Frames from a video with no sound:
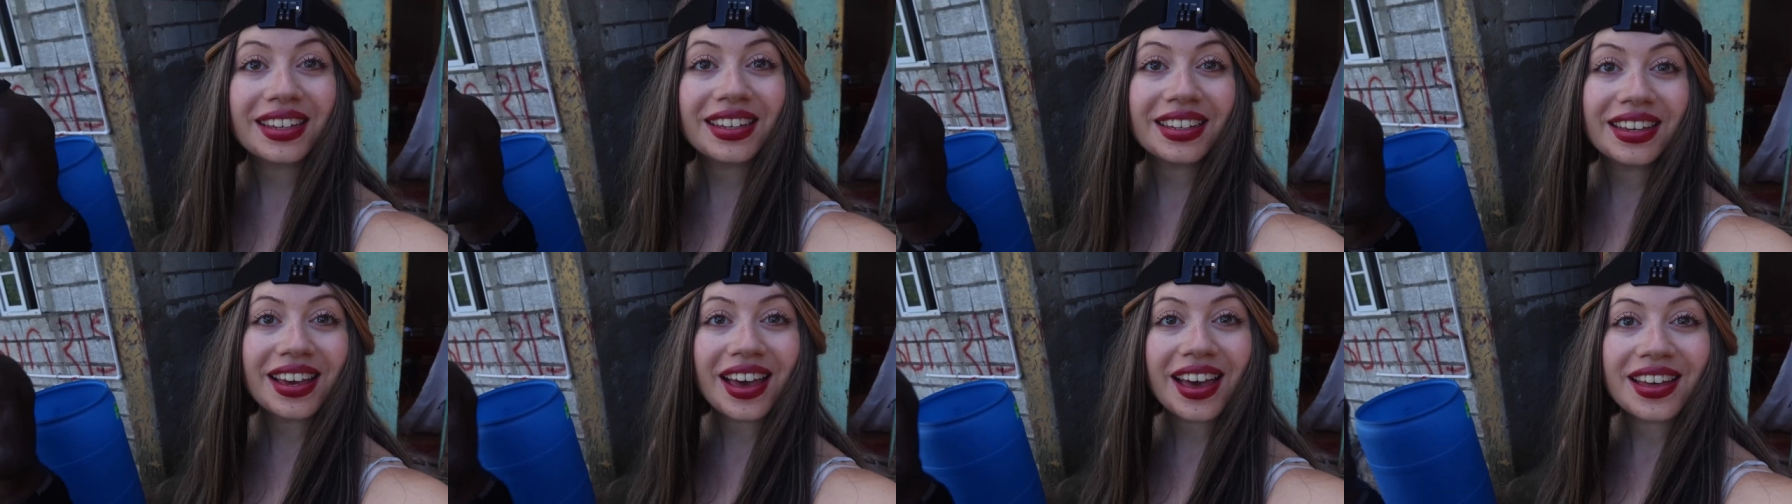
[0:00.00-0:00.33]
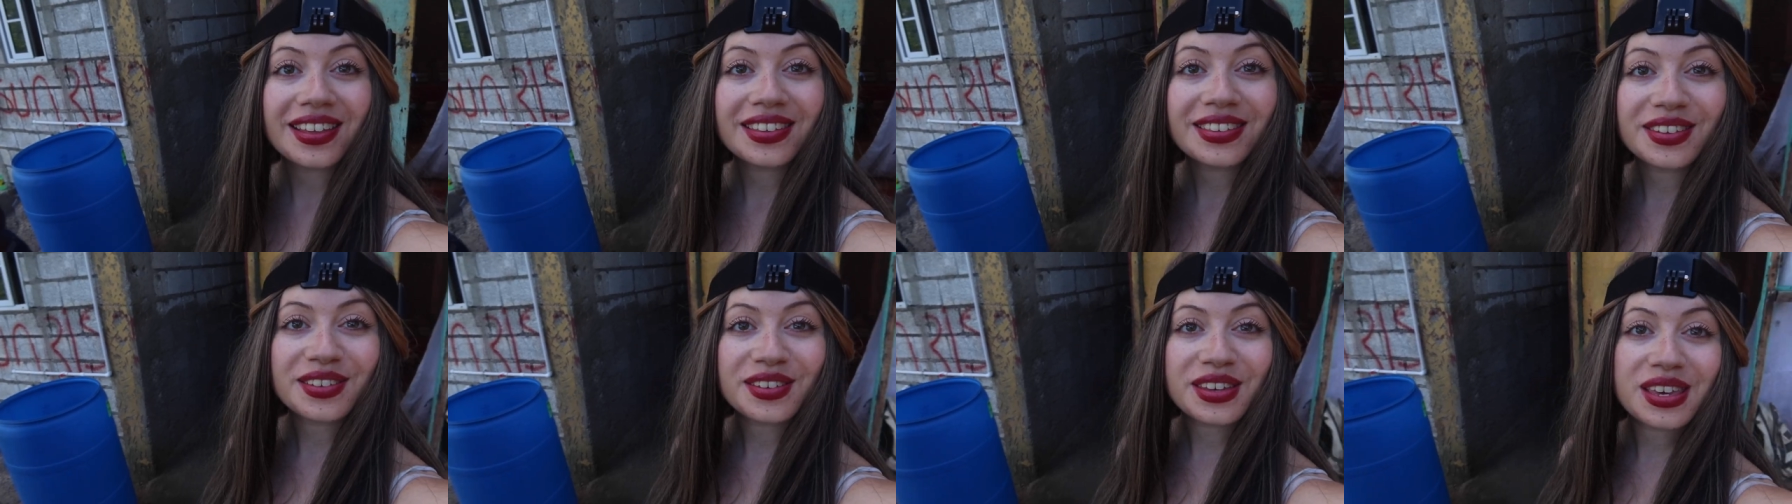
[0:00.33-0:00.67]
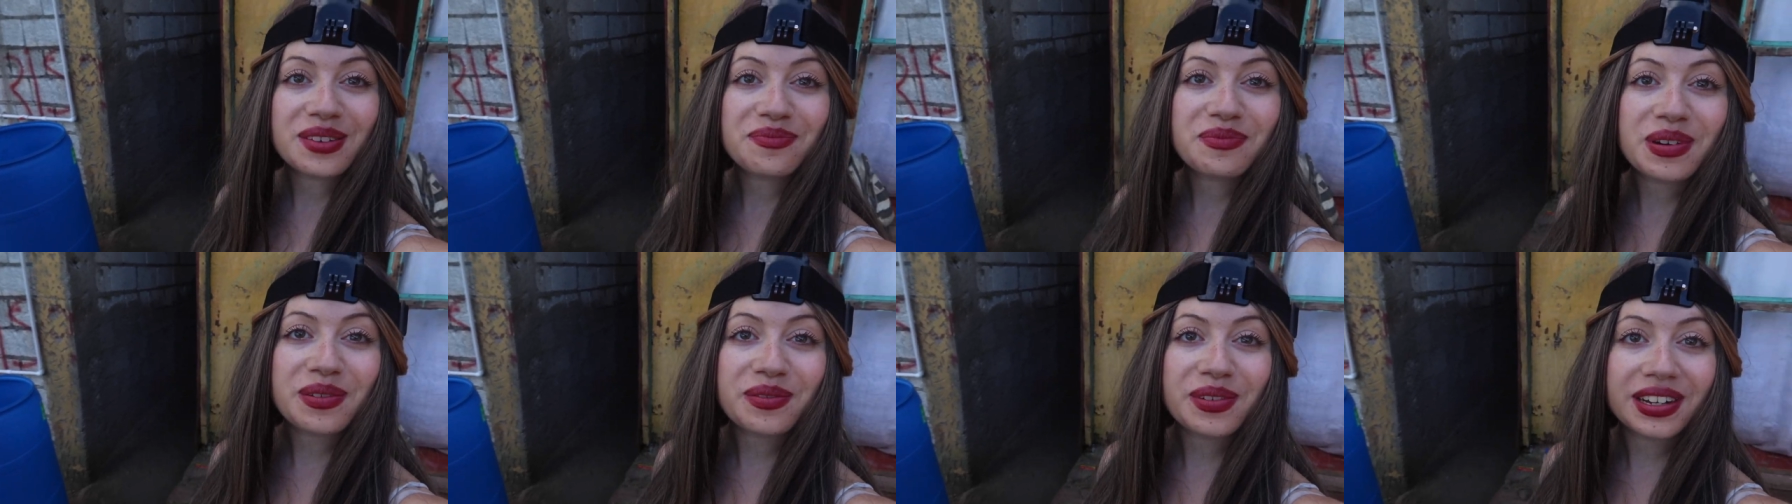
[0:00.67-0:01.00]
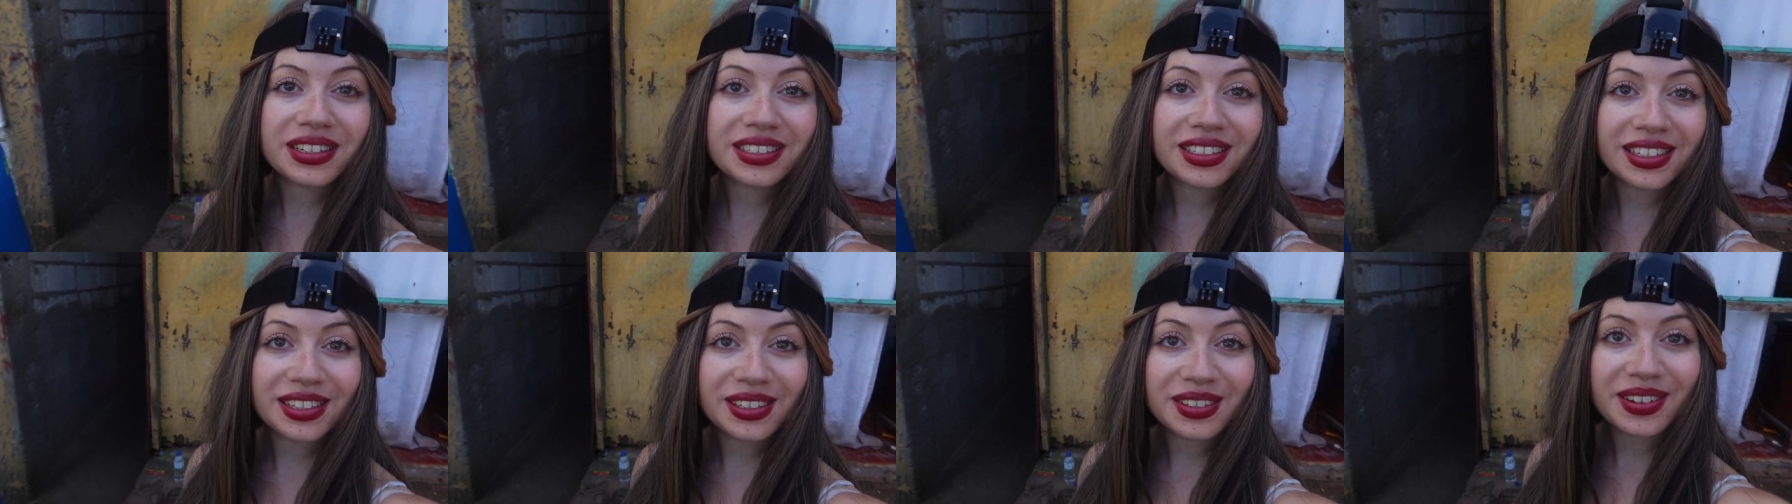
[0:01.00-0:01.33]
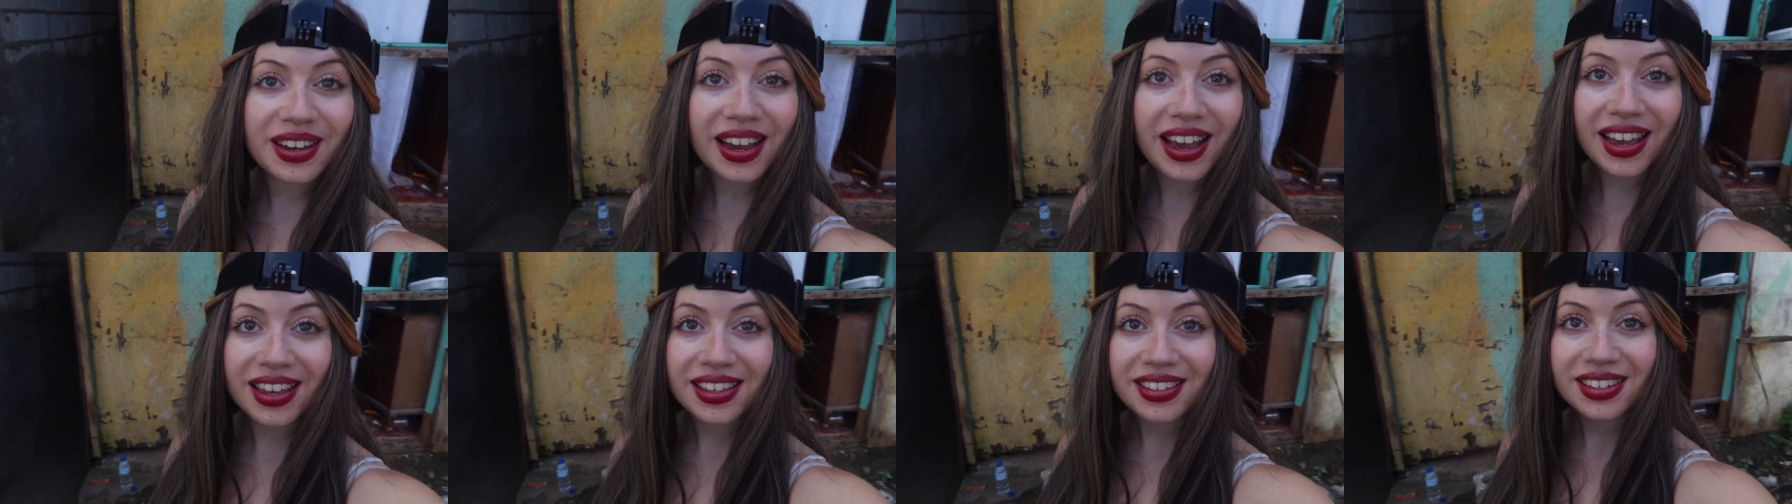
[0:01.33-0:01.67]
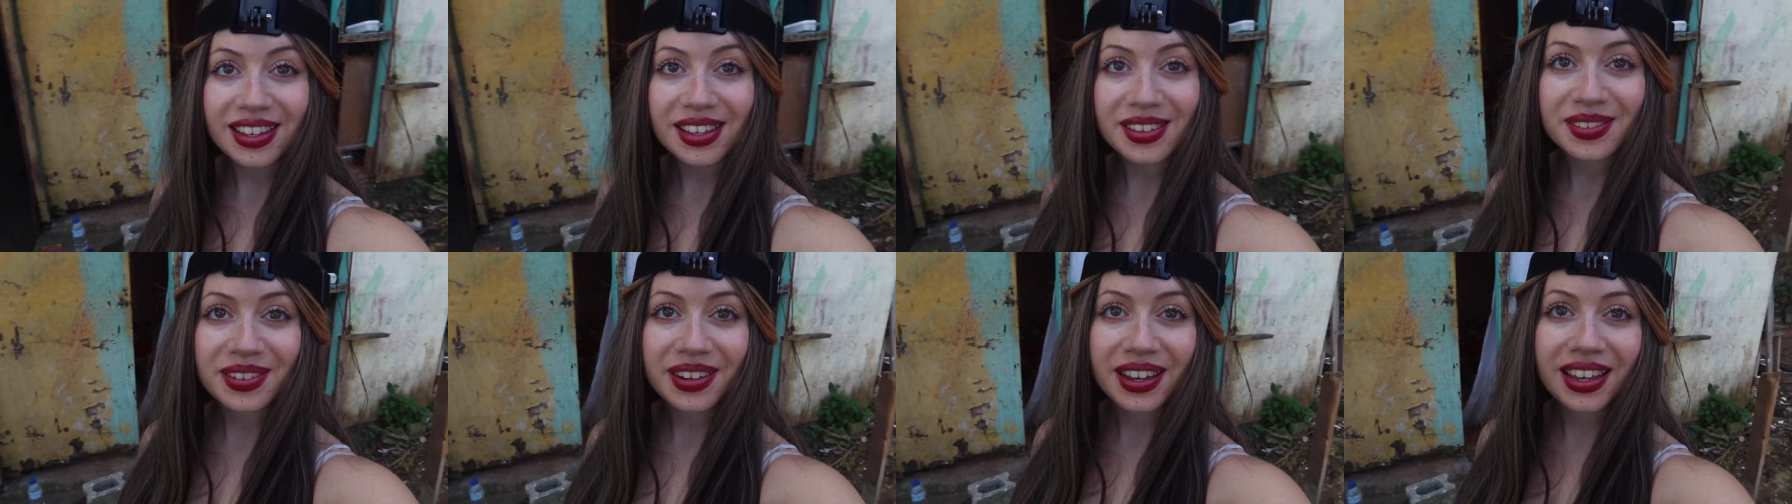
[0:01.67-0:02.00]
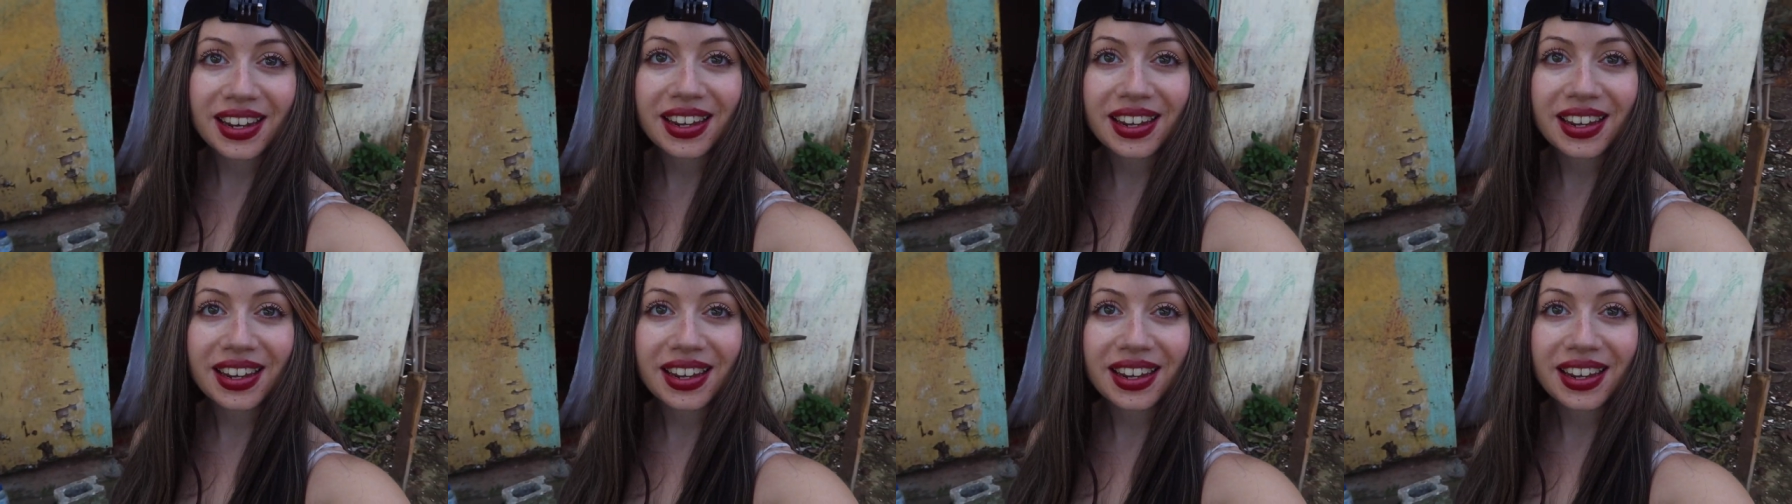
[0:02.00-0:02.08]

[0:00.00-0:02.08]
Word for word: Yeah, so keep on watching you guys because we're